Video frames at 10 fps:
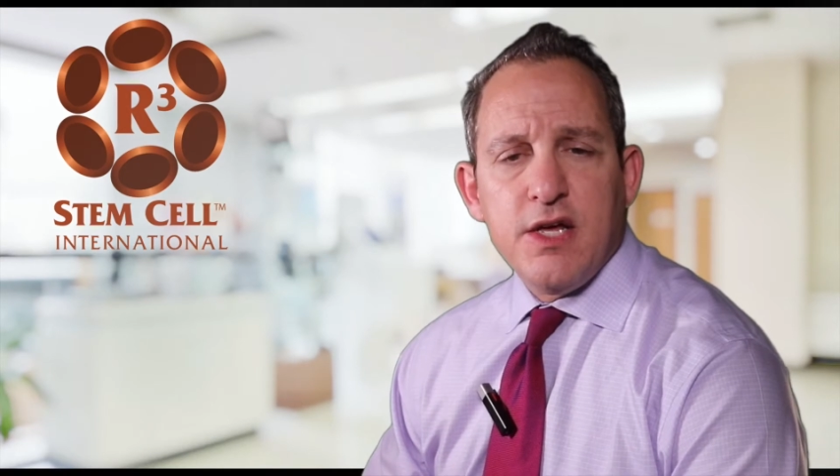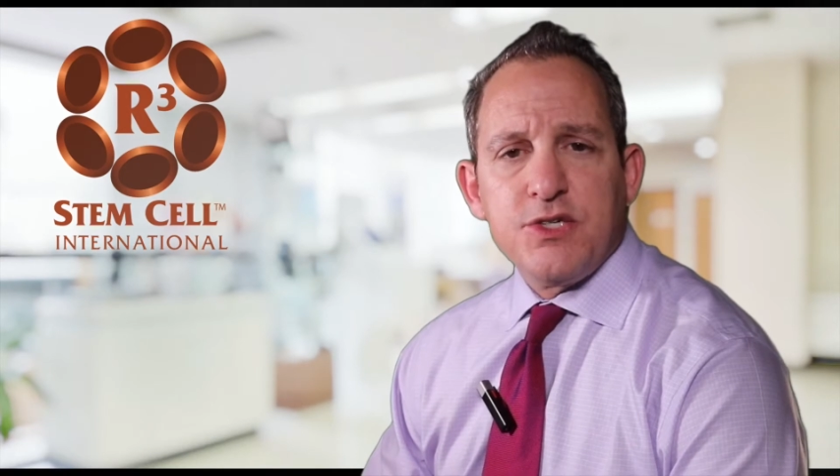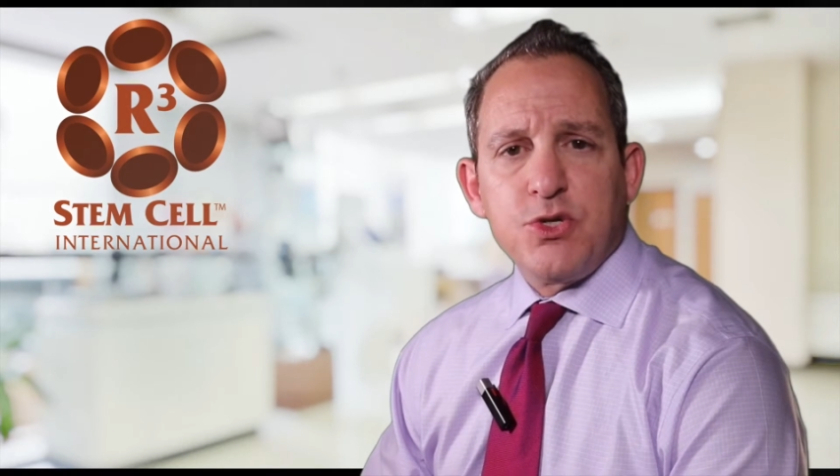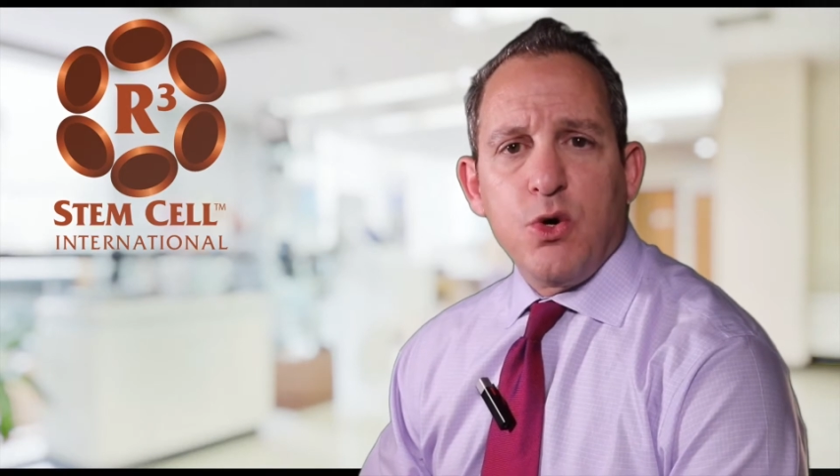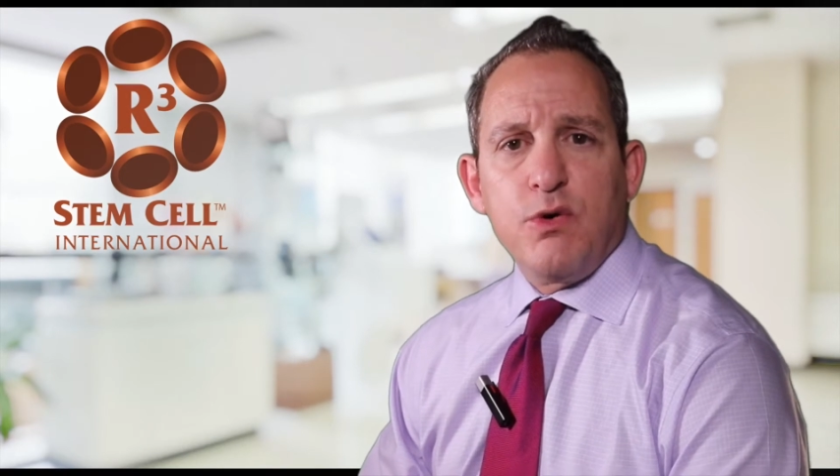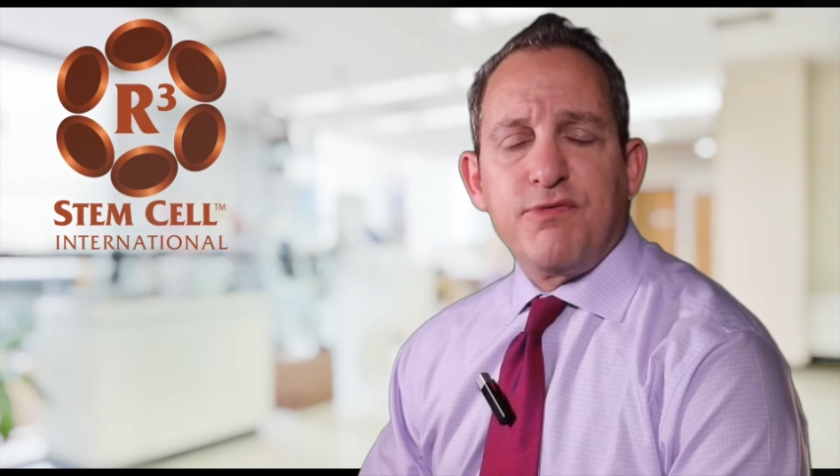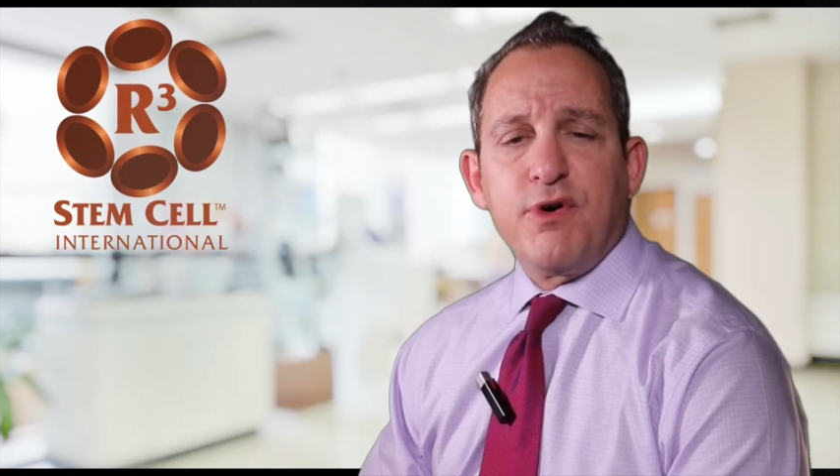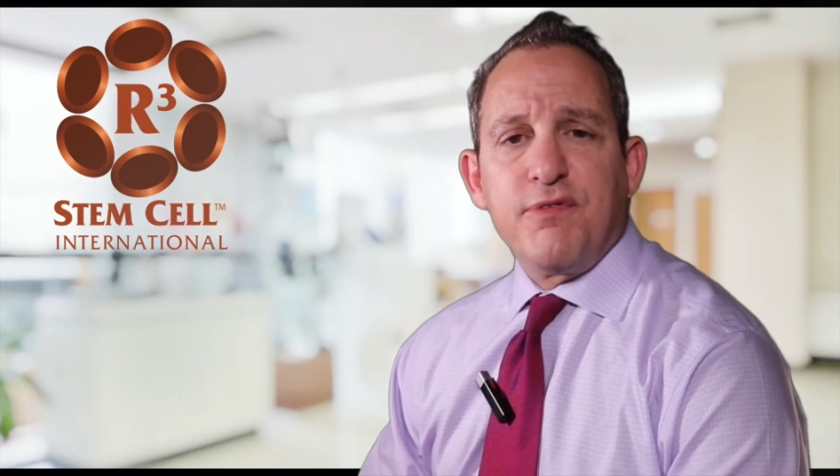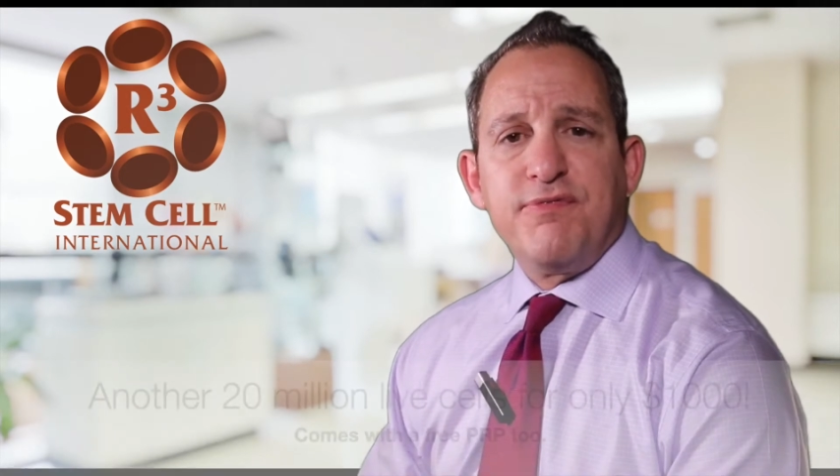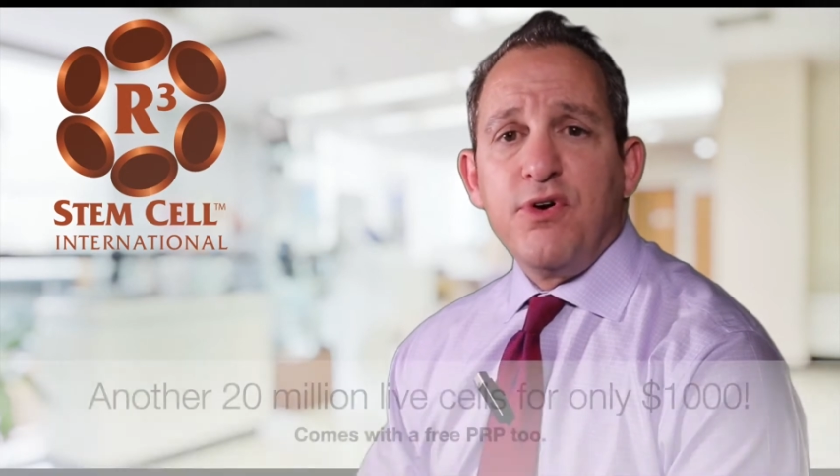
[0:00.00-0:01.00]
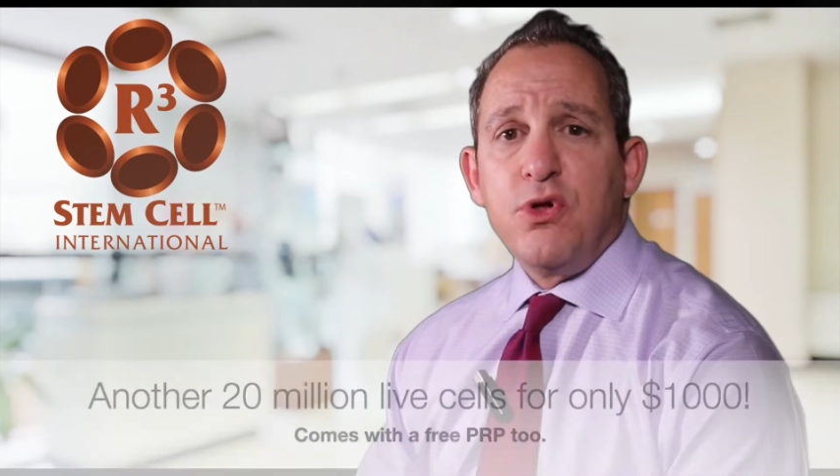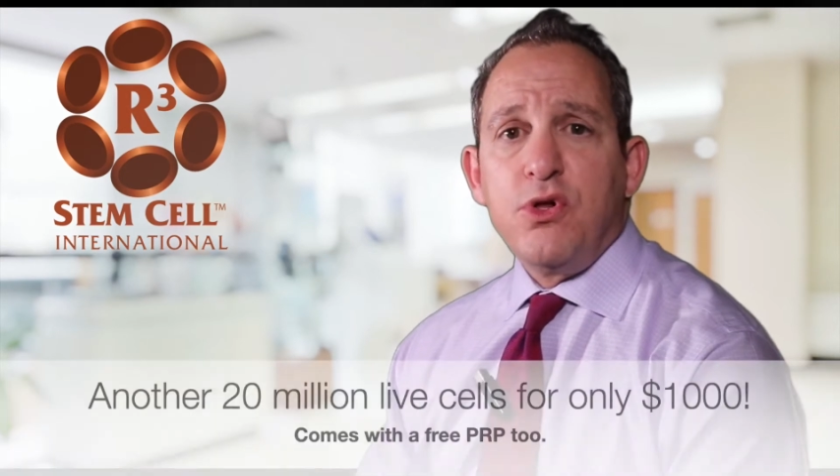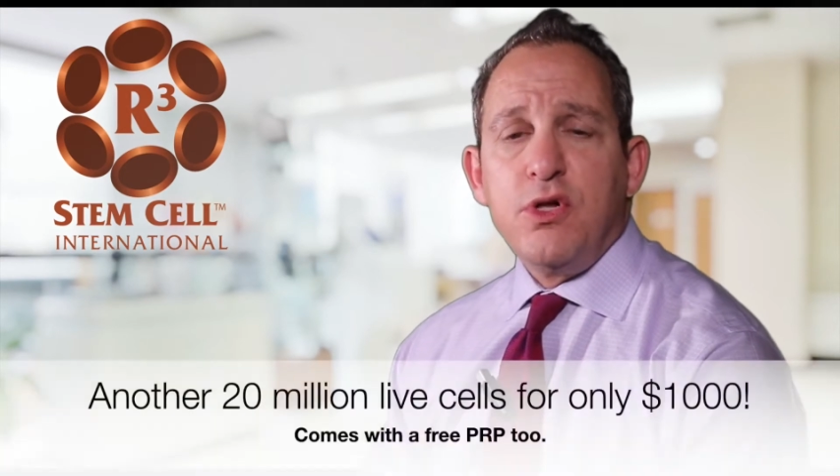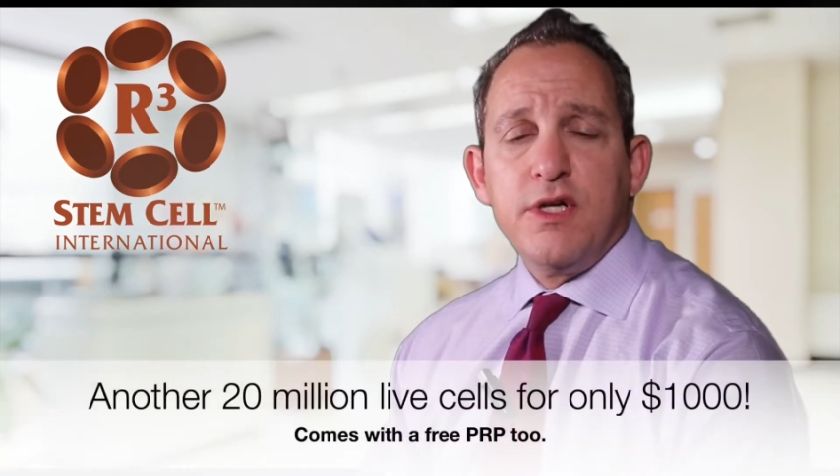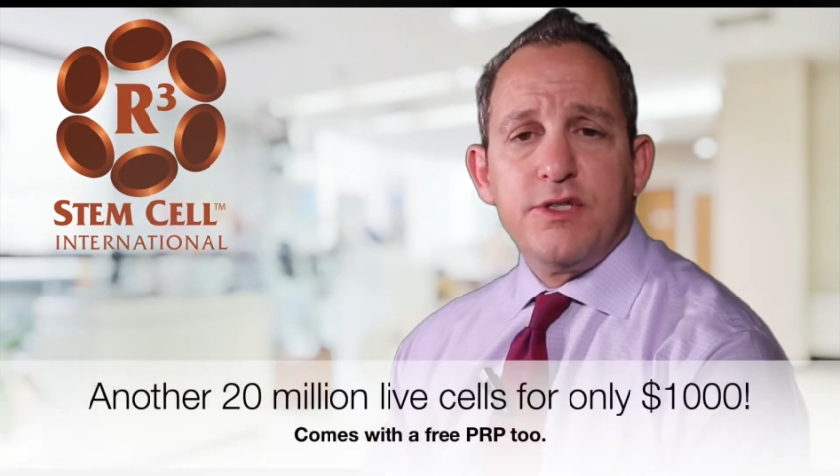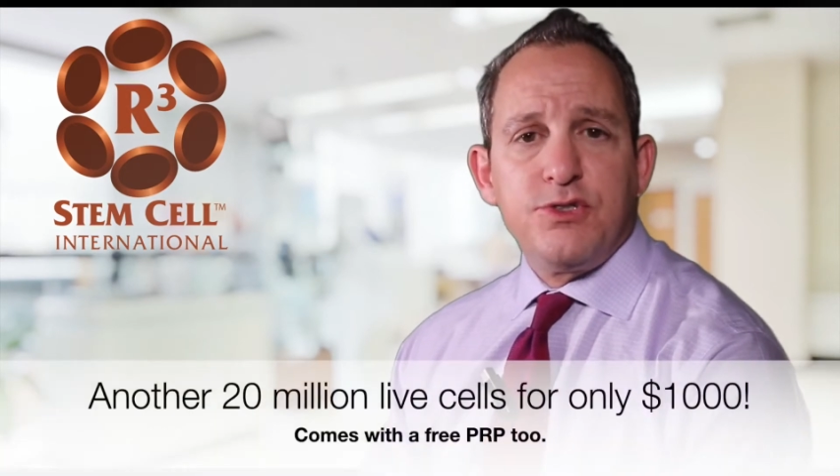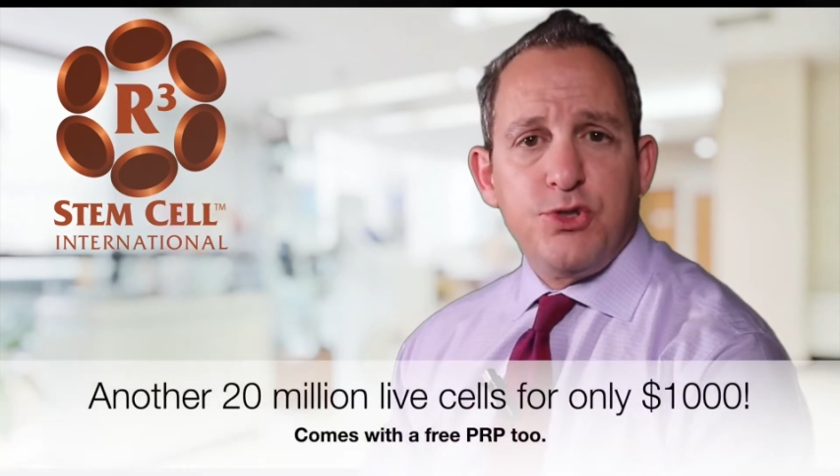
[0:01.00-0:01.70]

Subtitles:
So for a full